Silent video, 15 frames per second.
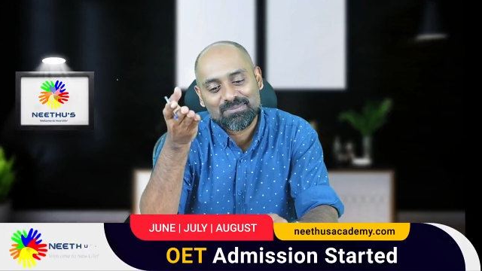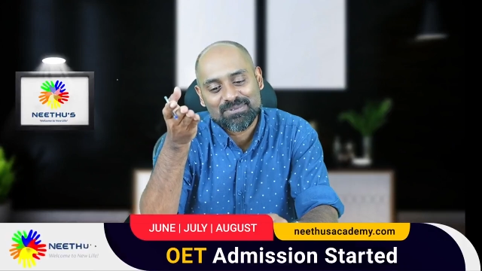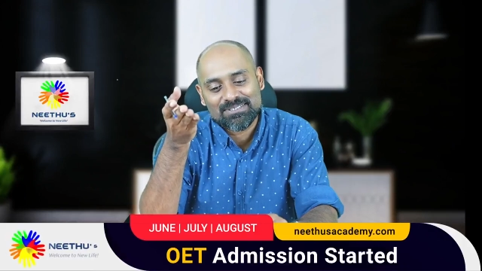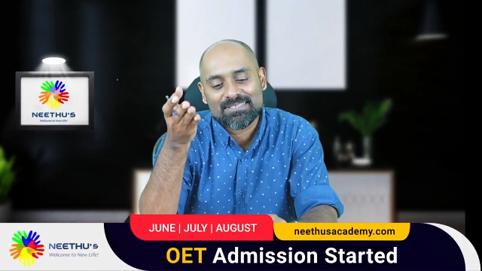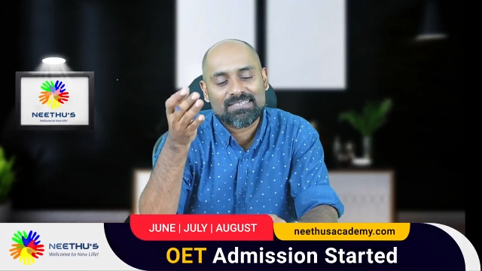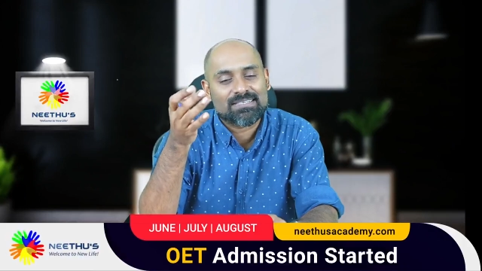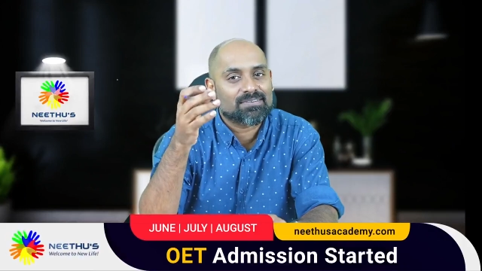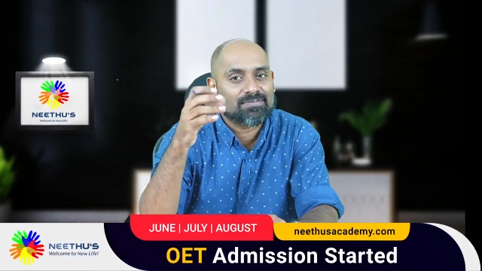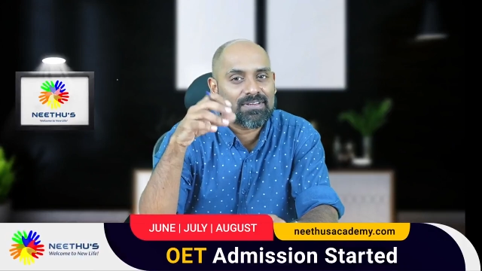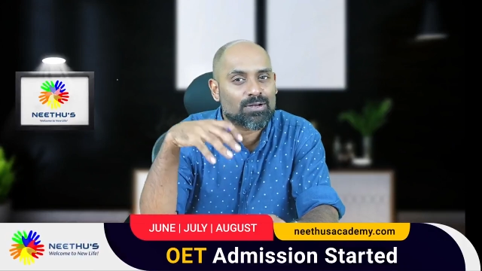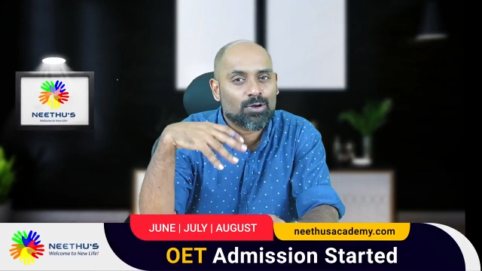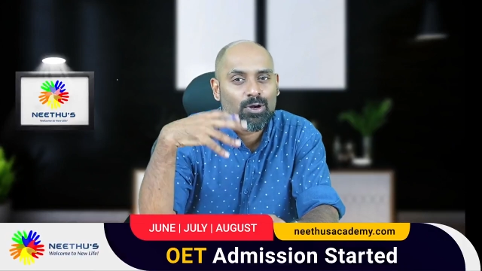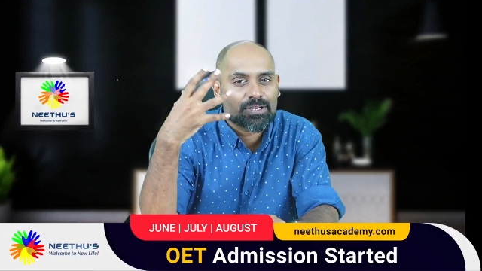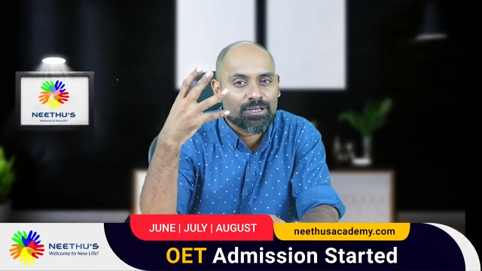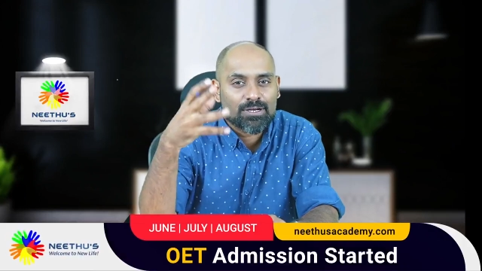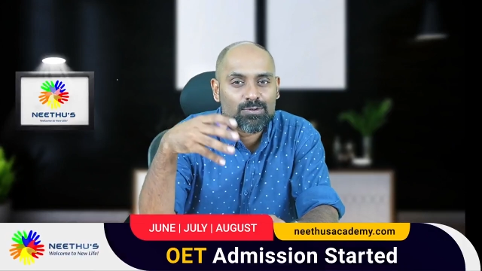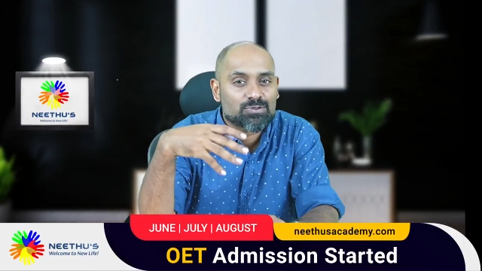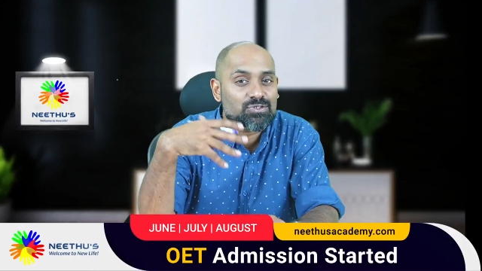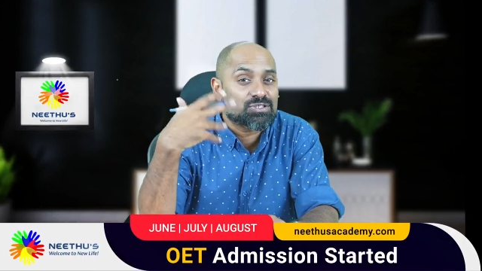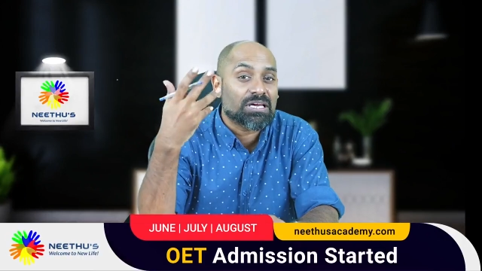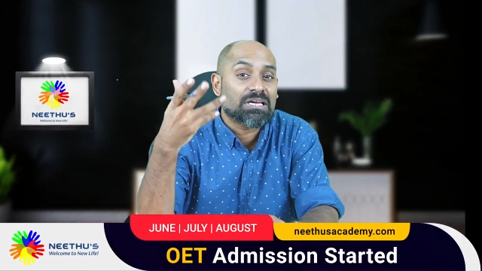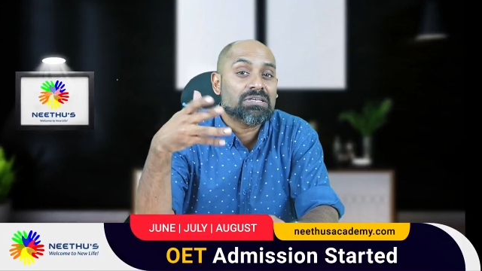But we are not here to
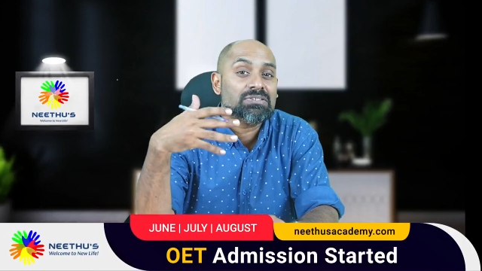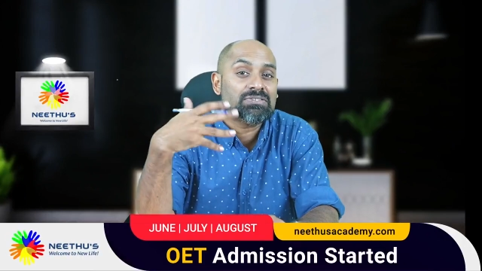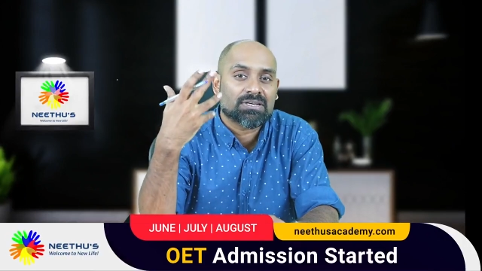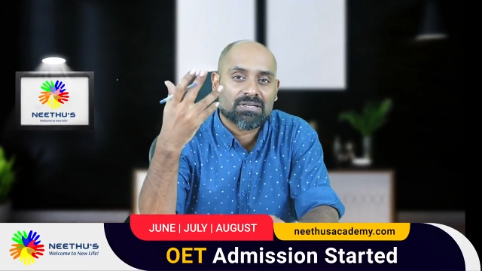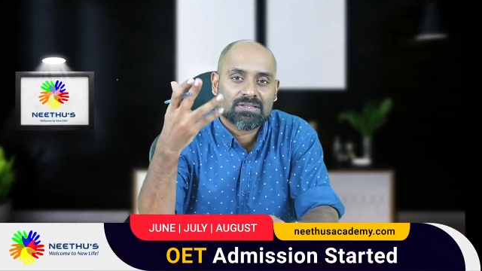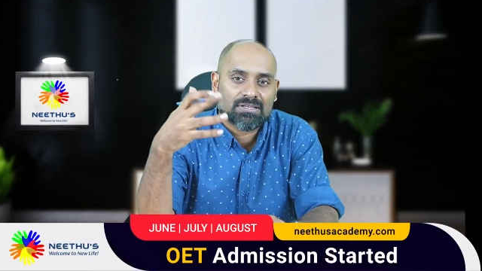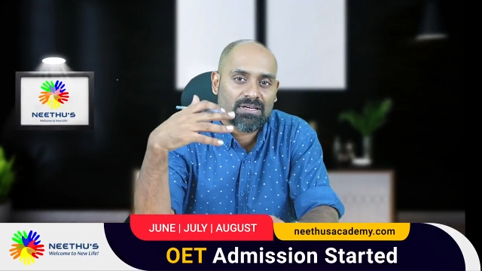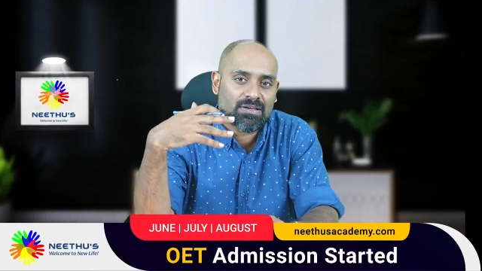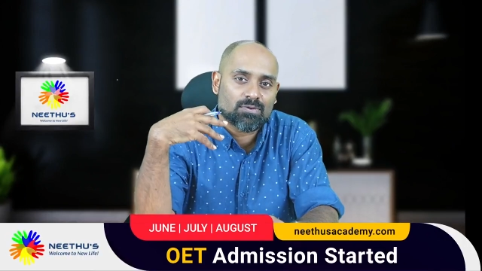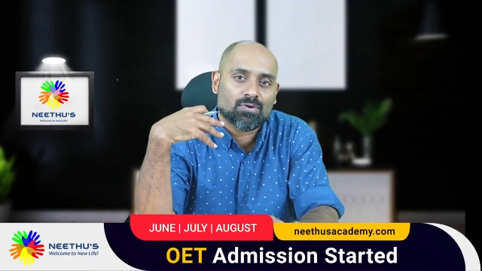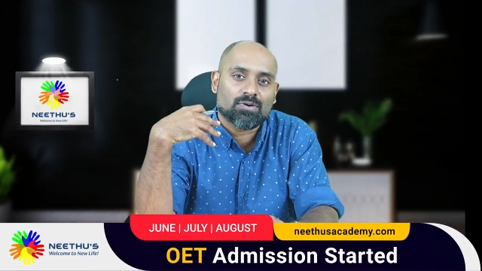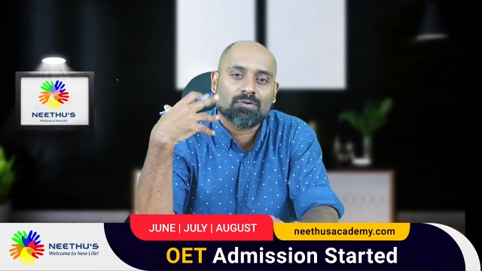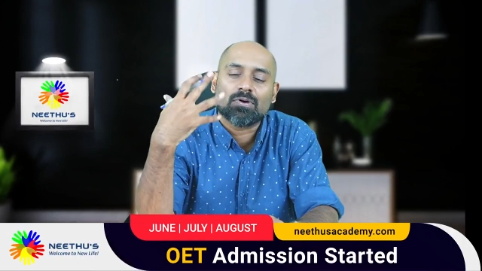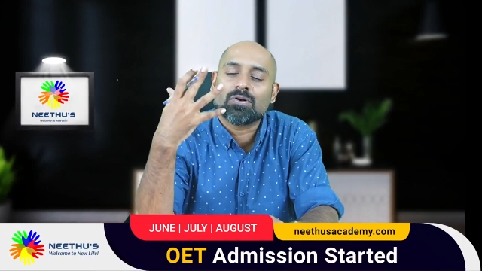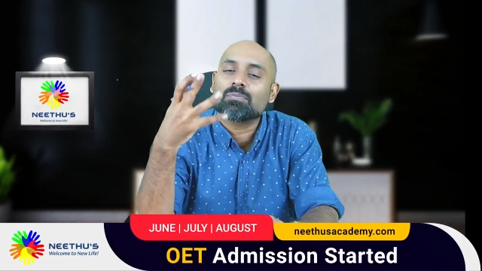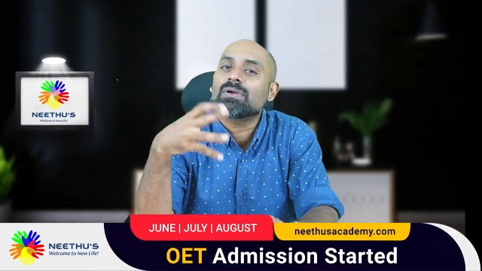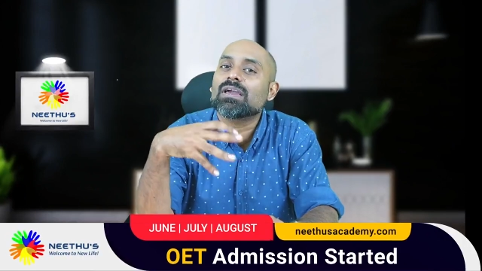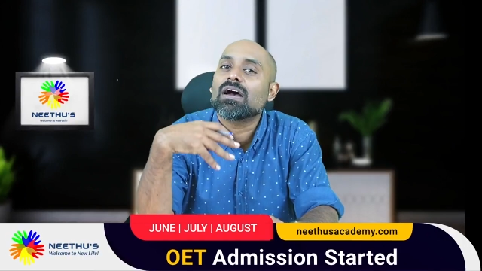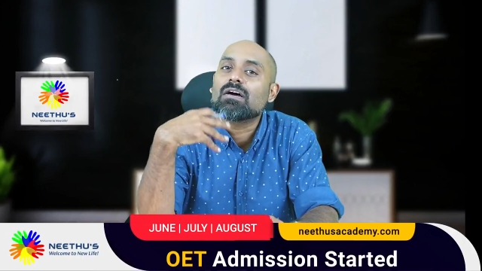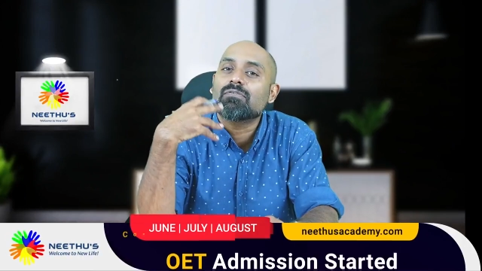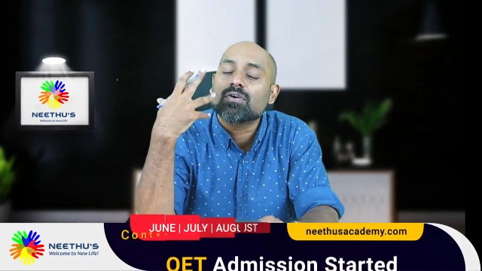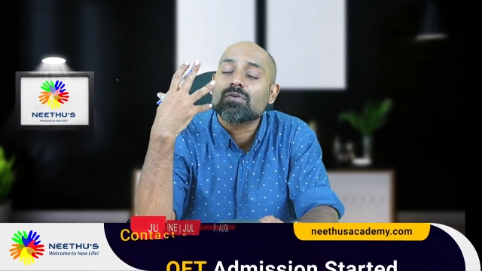change anything on
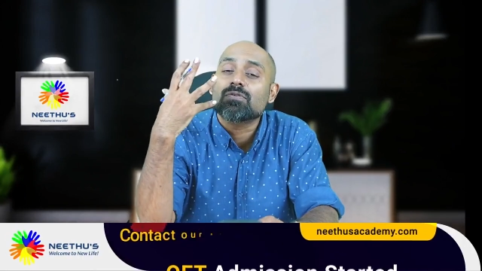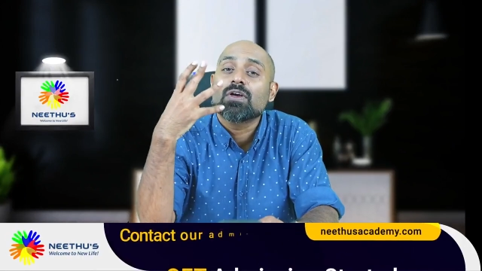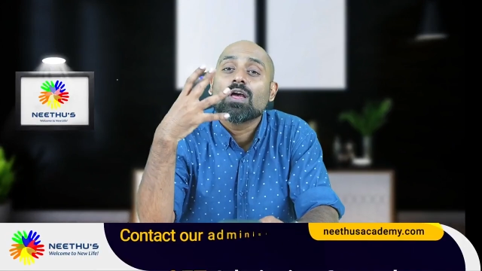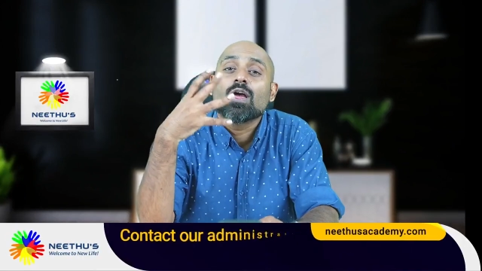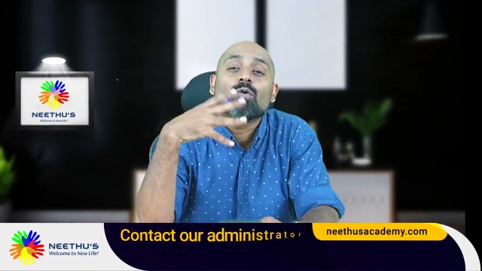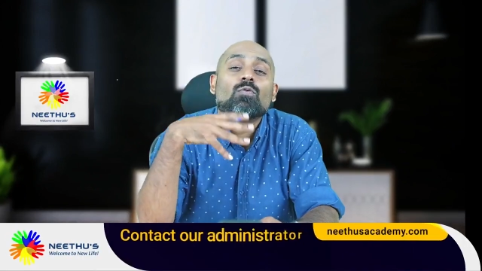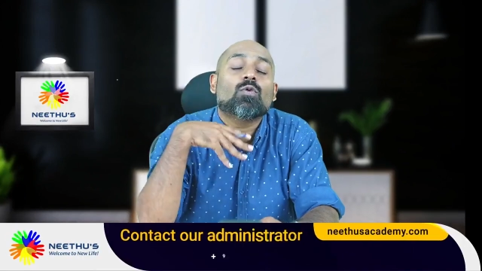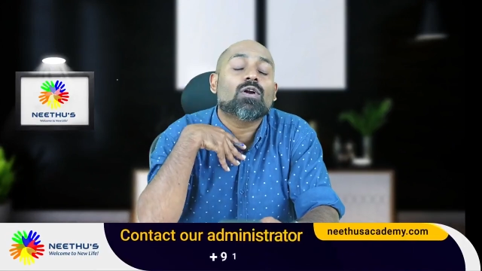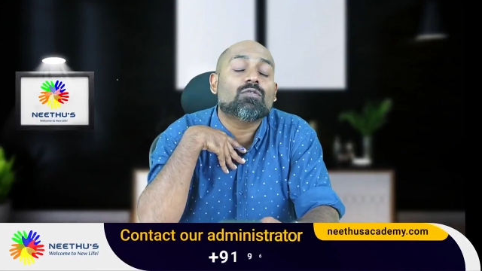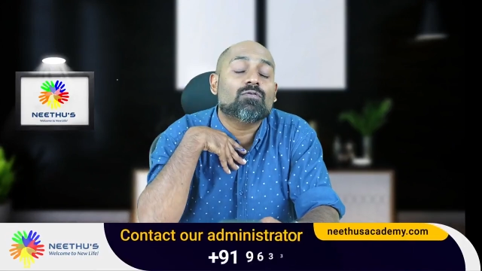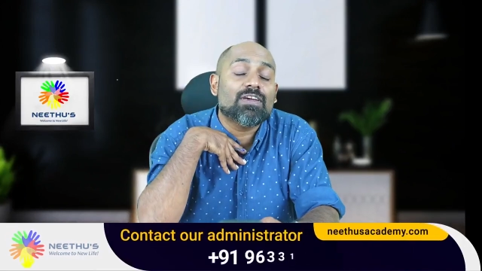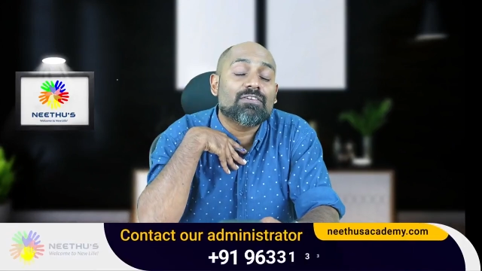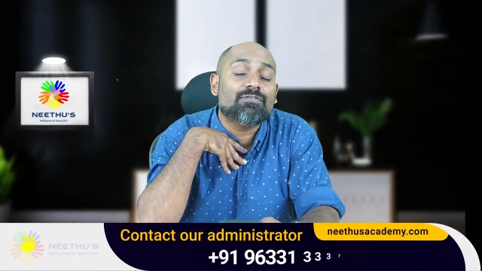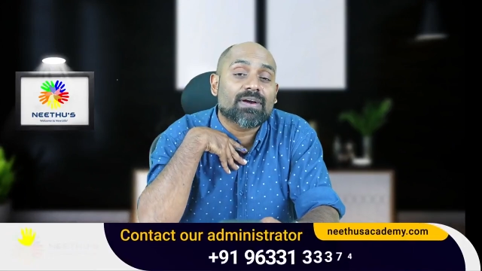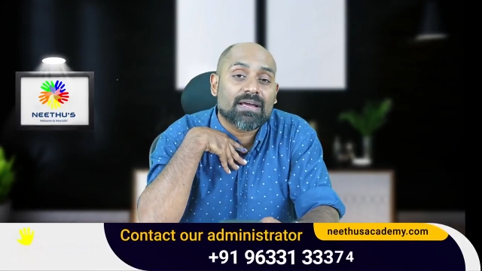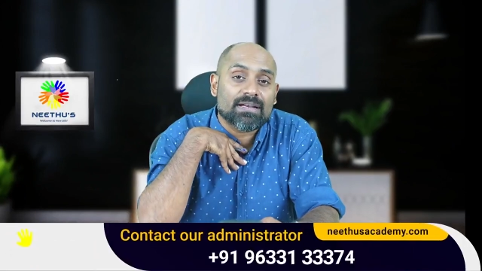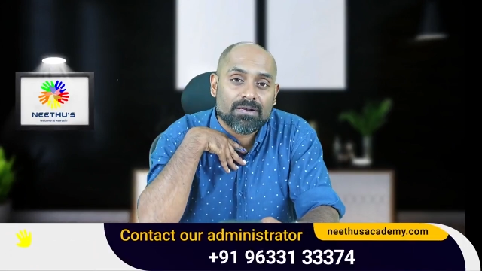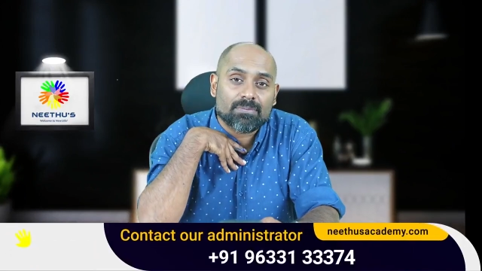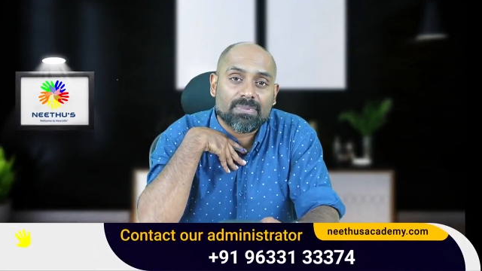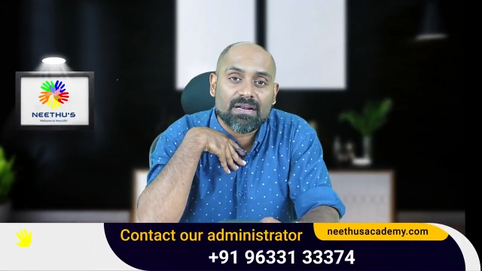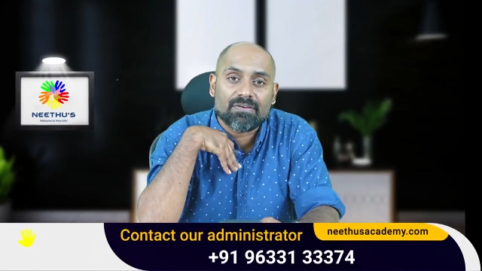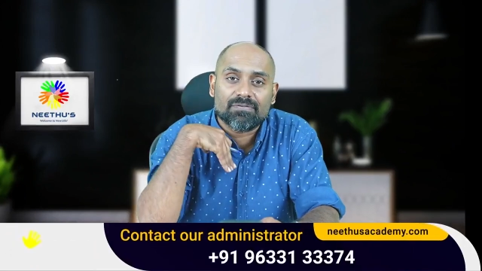behalf of what we find
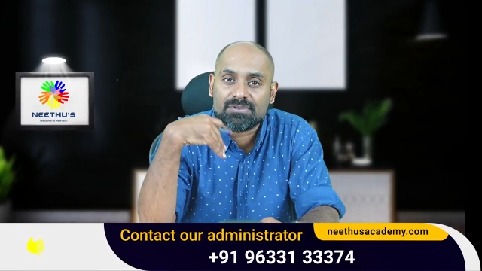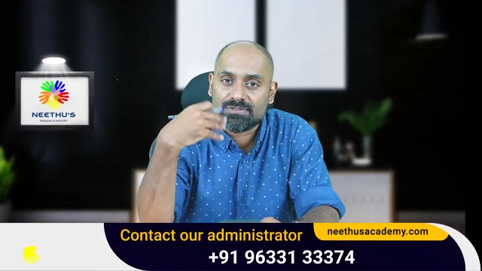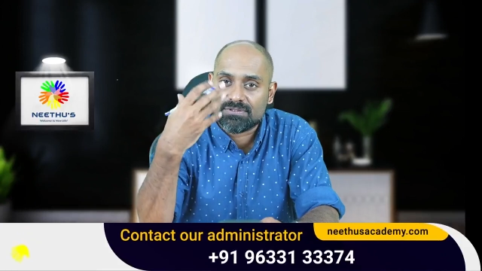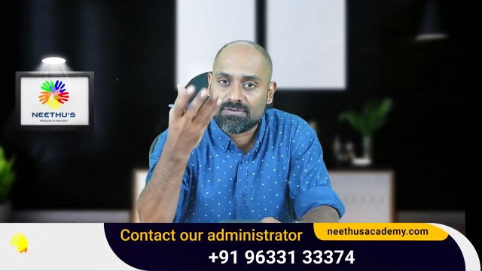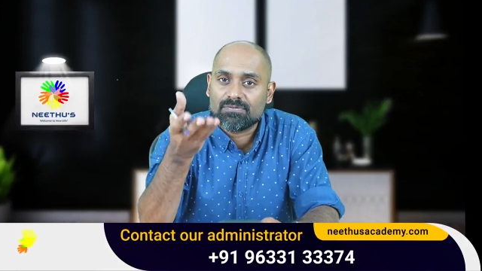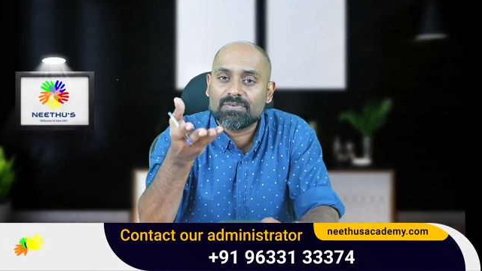it beneficial.